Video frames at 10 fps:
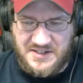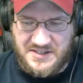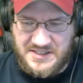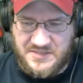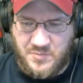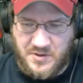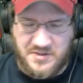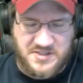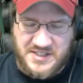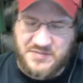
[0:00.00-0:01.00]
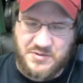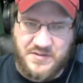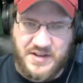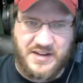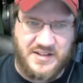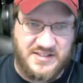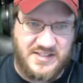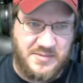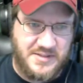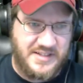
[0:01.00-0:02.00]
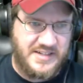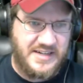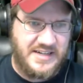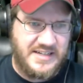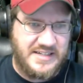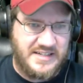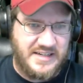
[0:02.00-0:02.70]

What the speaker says: It's one of those things where you've got to constantly be thinking ahead,